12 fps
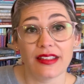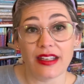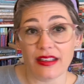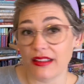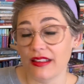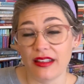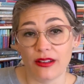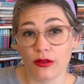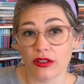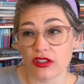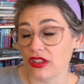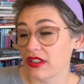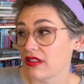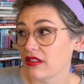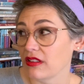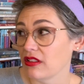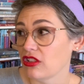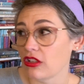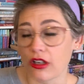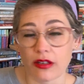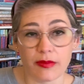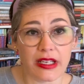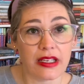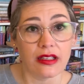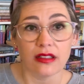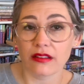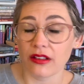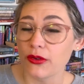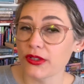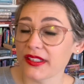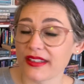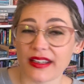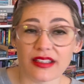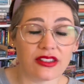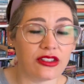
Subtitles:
and it was just charming, low stakes.